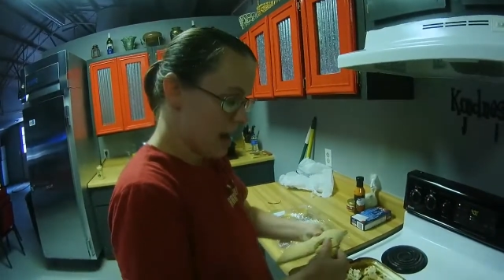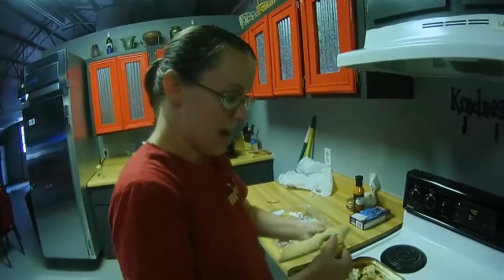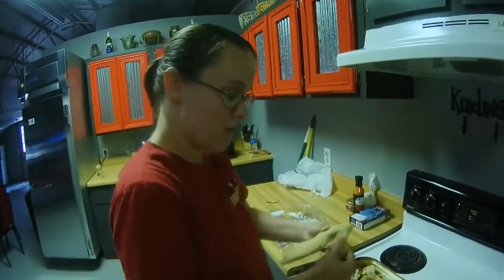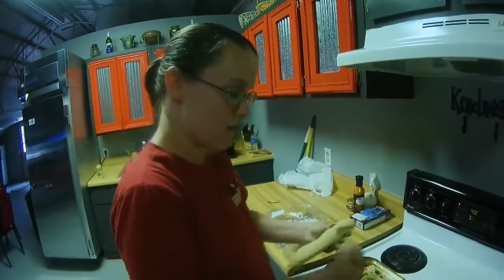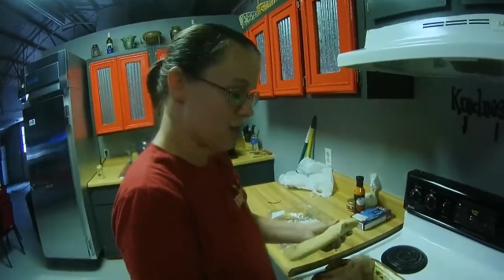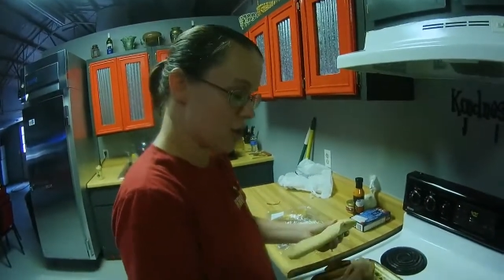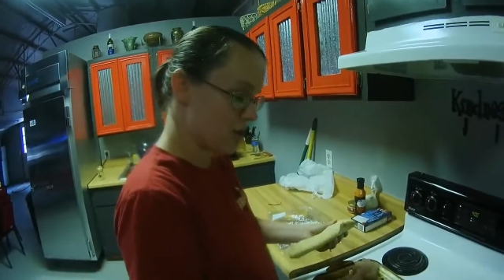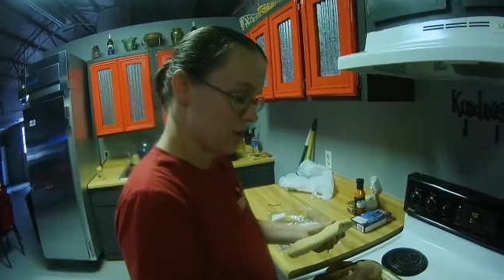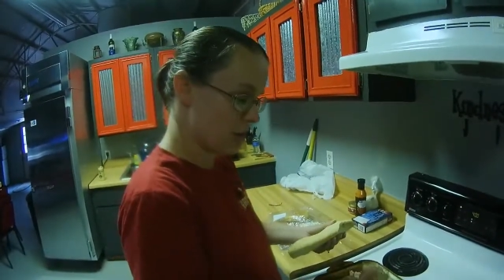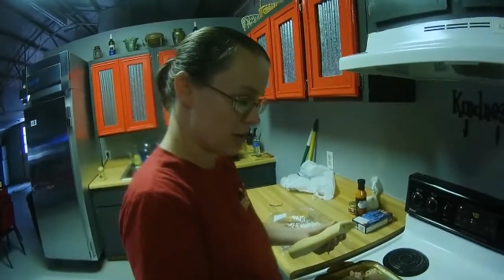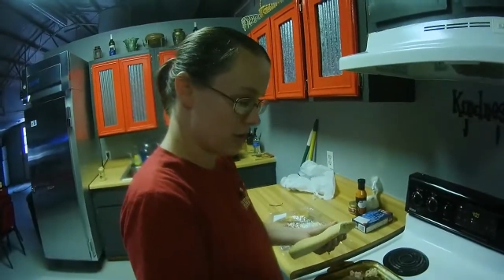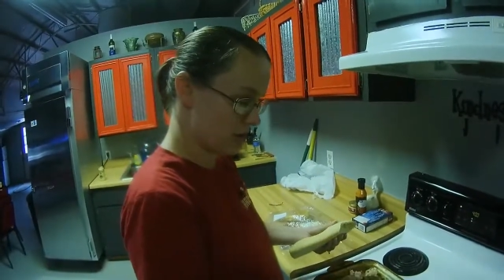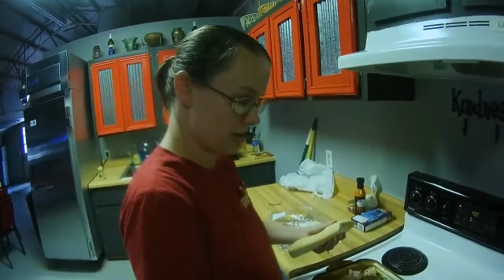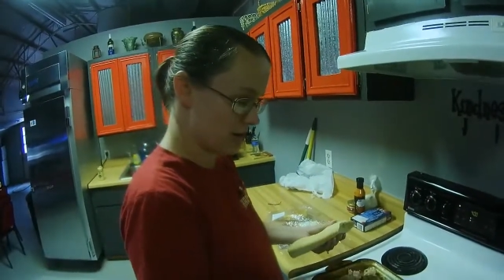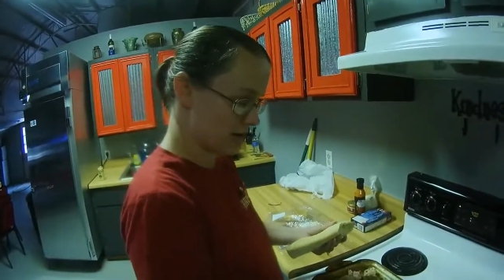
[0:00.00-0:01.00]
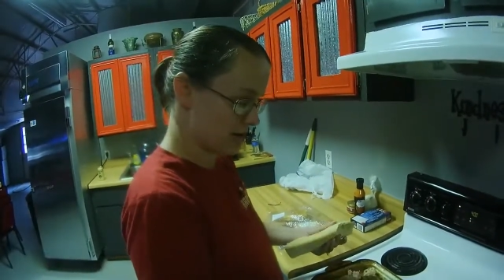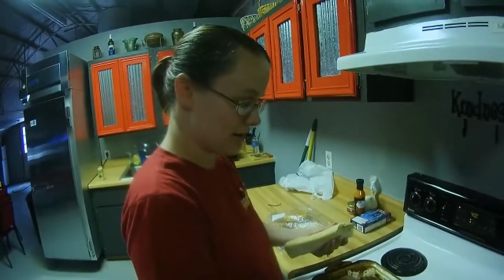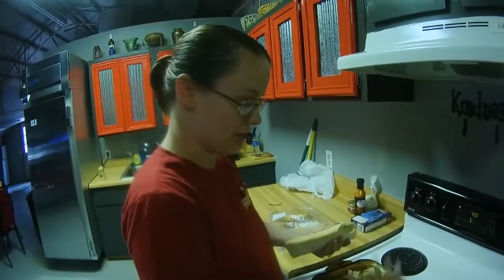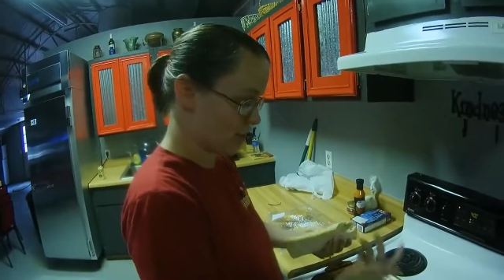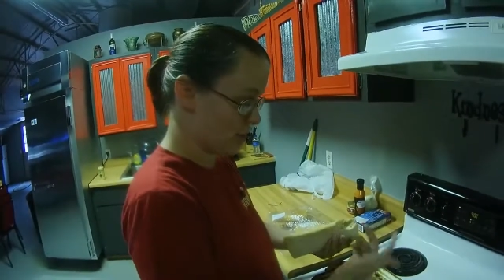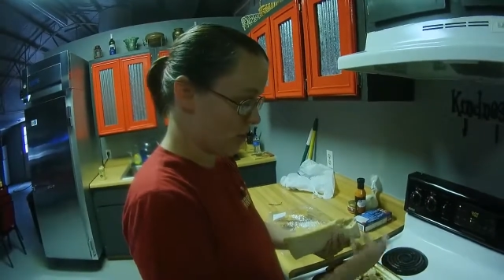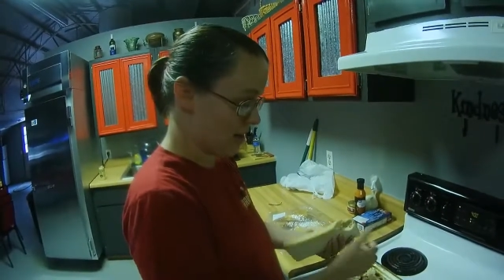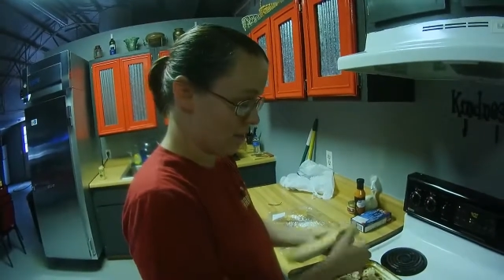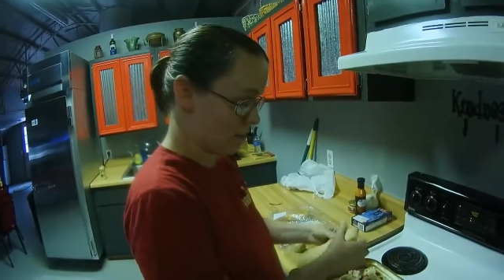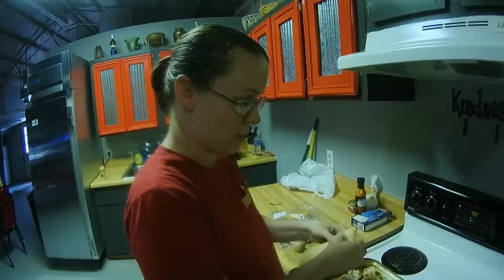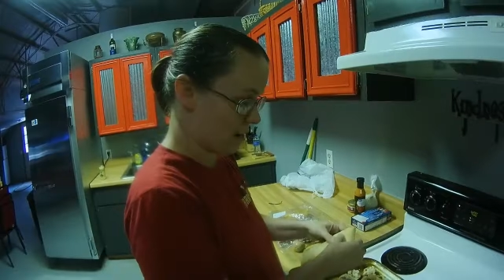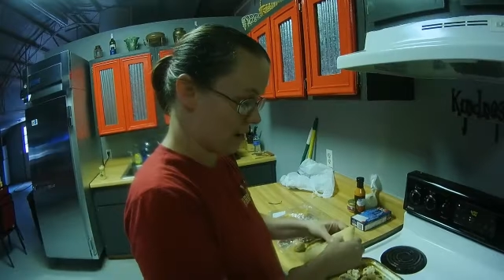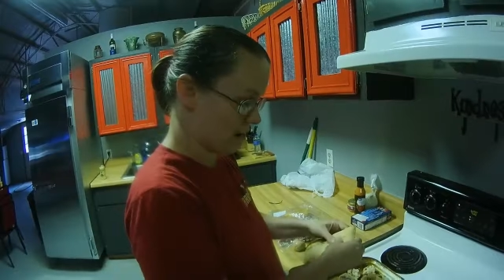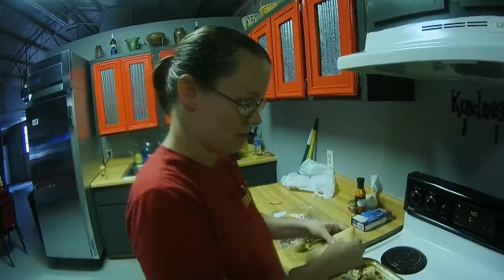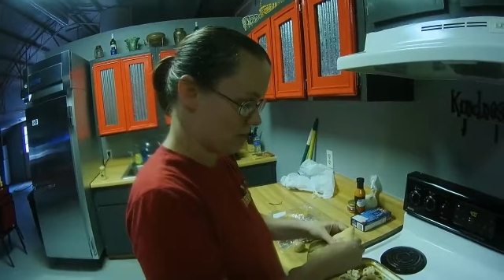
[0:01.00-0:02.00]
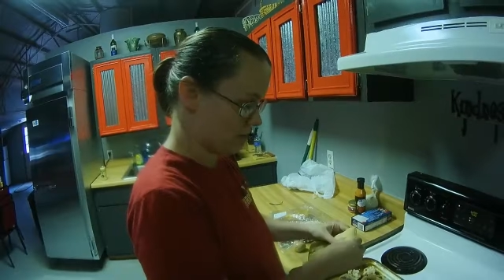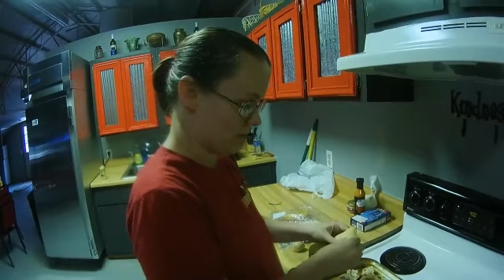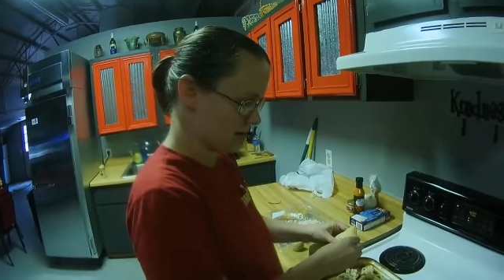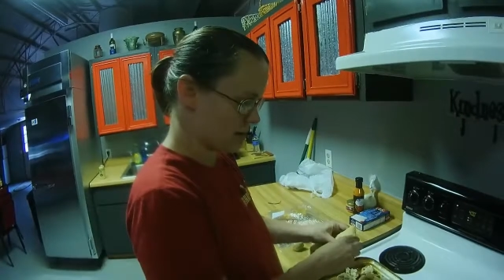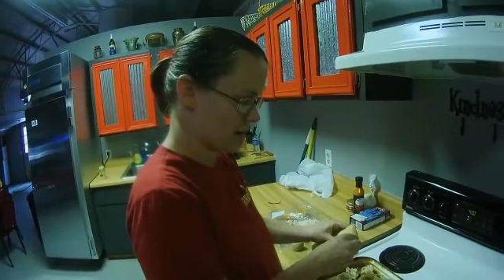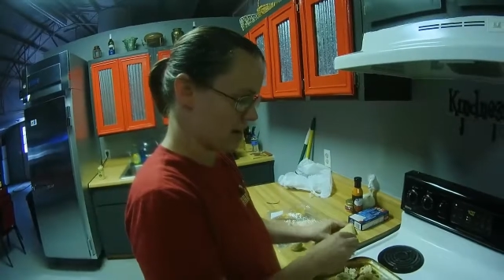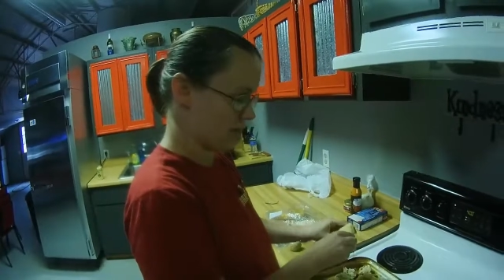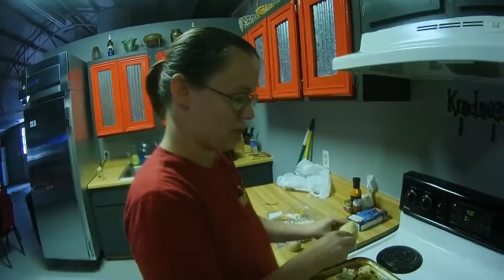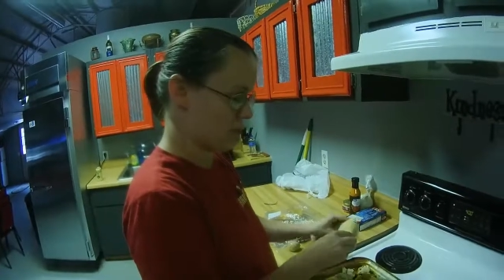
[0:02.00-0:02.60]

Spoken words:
If you don't want to do this, if you don't have a way to do this, I have